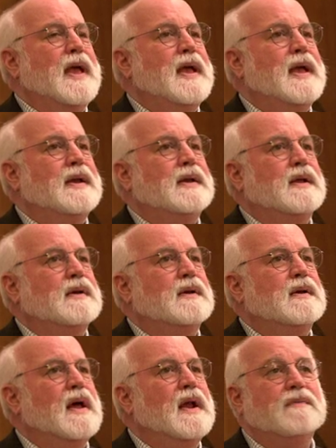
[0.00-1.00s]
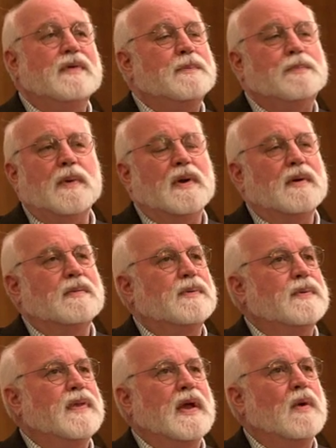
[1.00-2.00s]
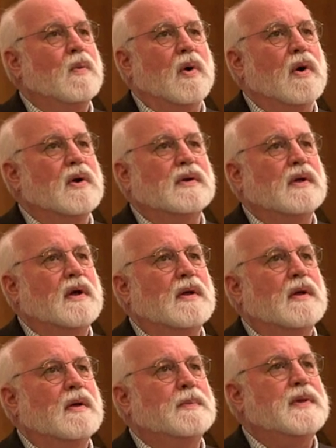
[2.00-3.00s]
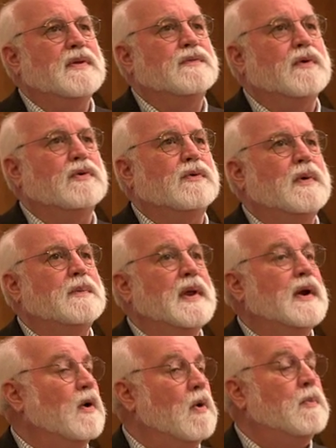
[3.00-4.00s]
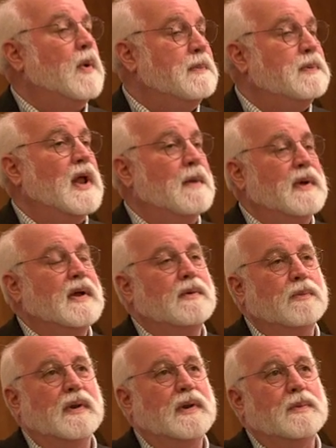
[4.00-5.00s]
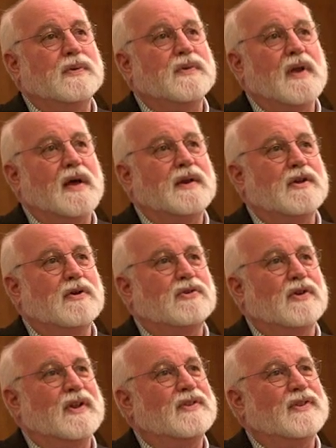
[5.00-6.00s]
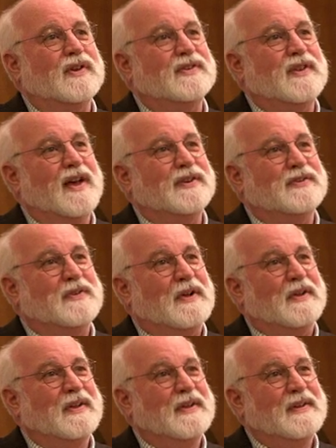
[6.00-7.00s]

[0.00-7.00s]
And not every thing worked. I'll be the first to admit it. Homeboy Plumbing really was not hugely successful.